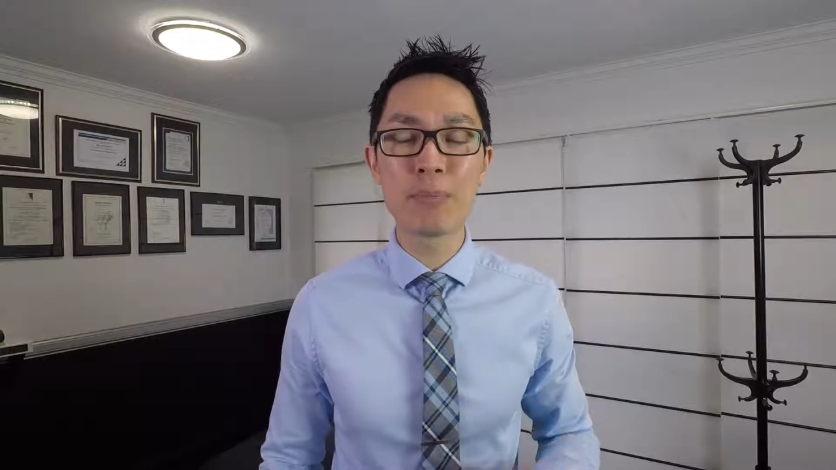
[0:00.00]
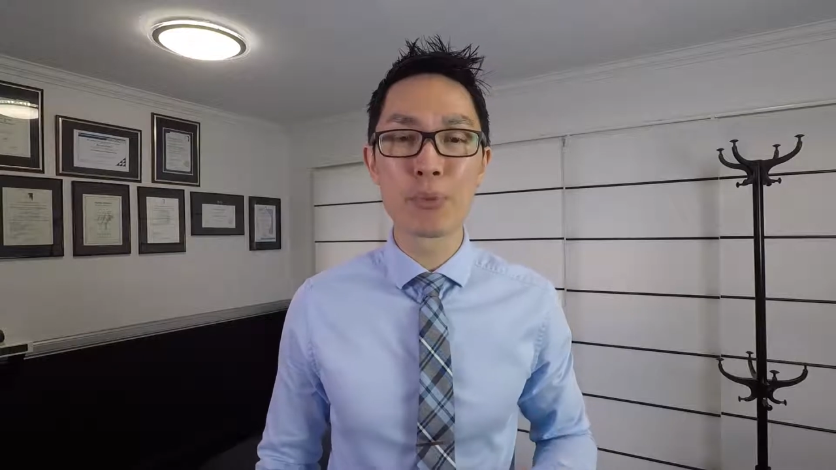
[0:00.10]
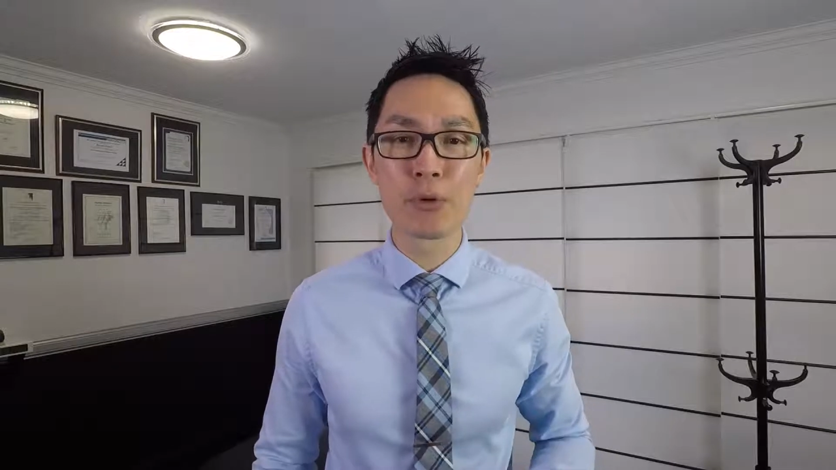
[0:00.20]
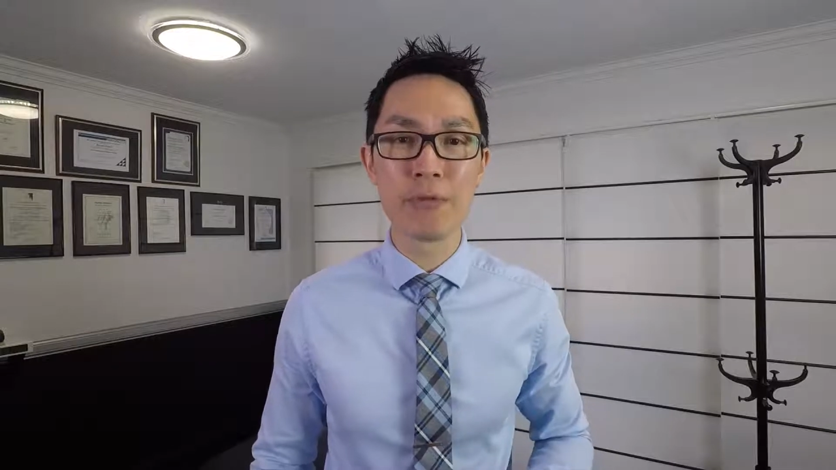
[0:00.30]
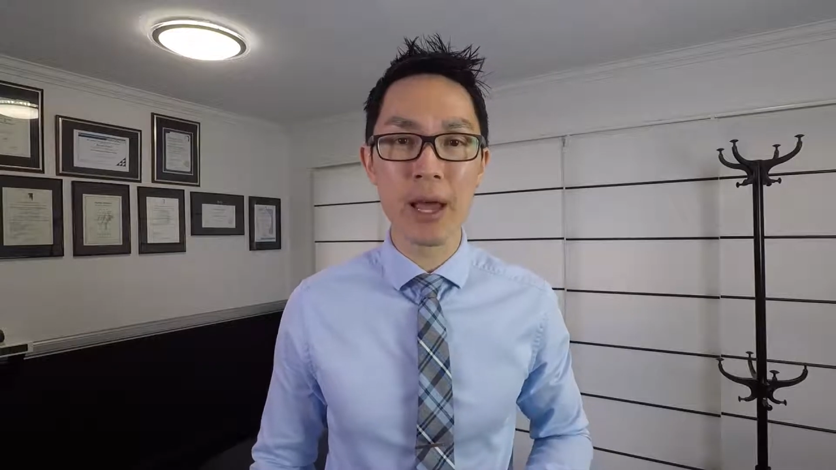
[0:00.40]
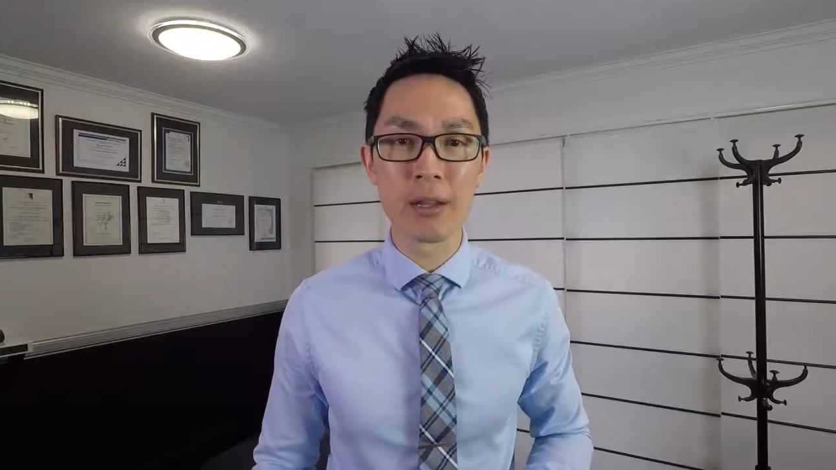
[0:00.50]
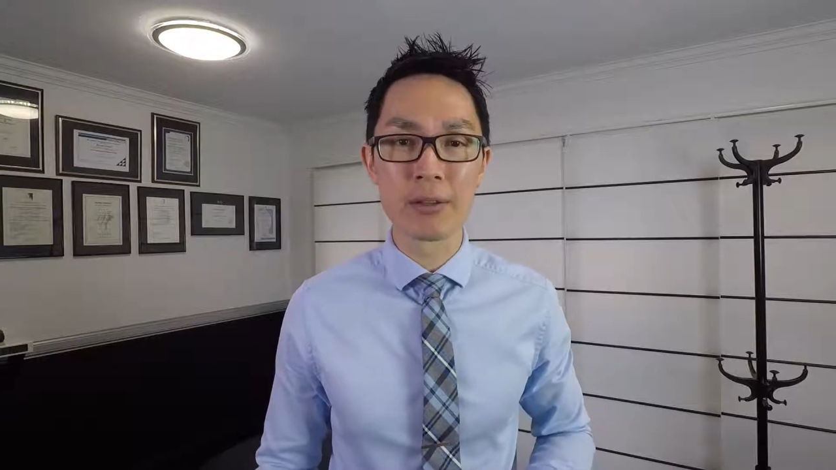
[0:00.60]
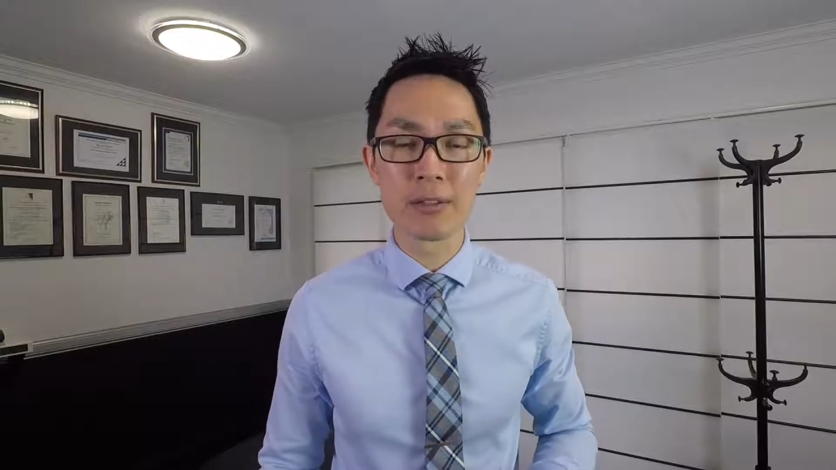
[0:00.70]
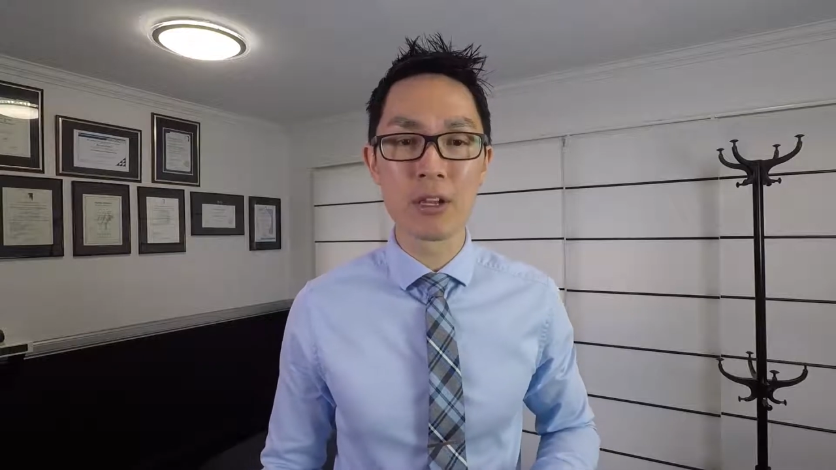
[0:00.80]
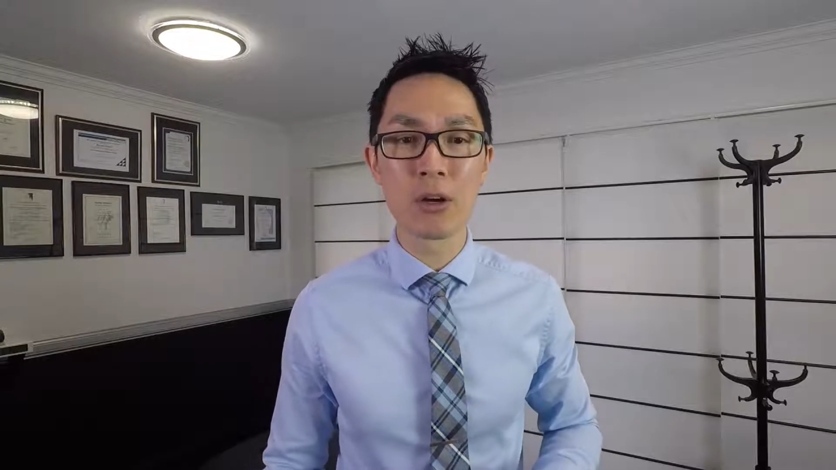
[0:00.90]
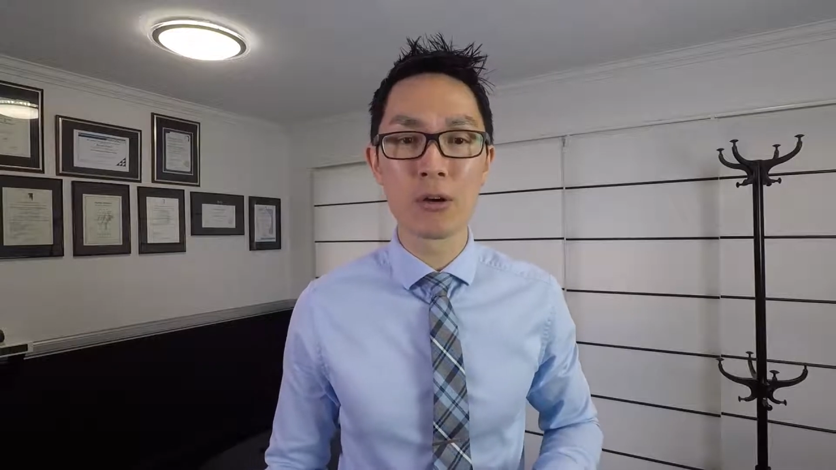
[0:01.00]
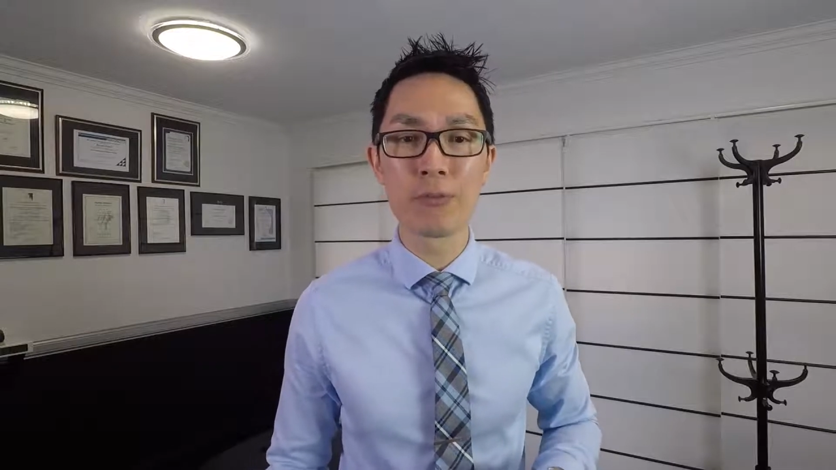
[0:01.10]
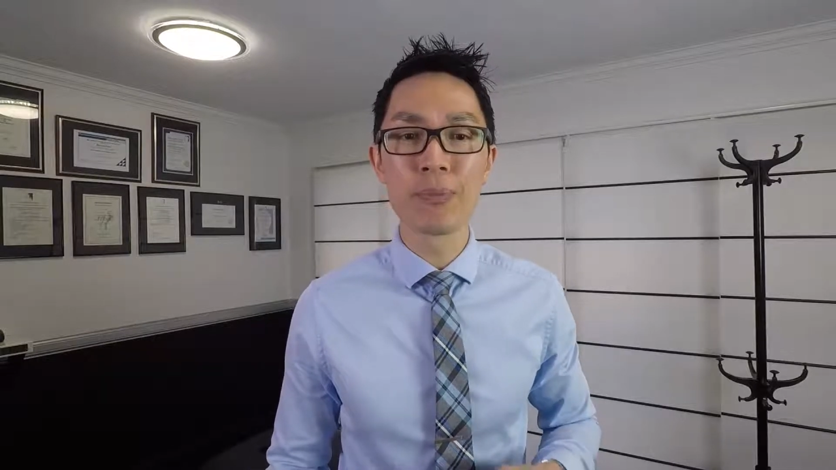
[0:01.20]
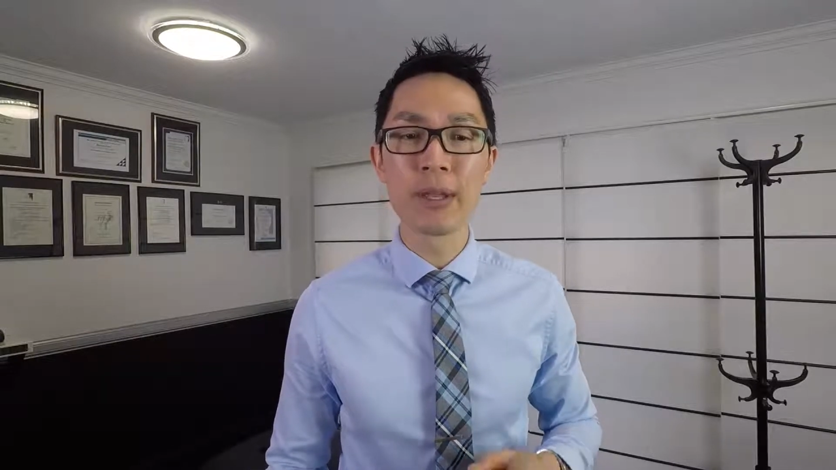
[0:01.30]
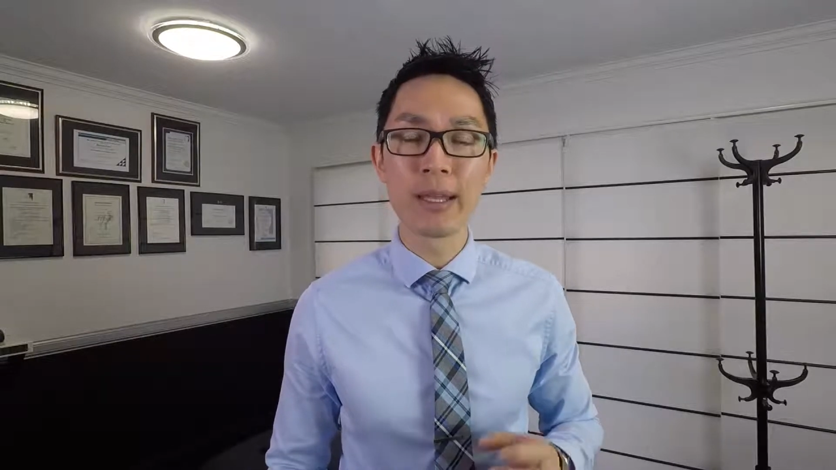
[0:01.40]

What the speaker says: prevalence of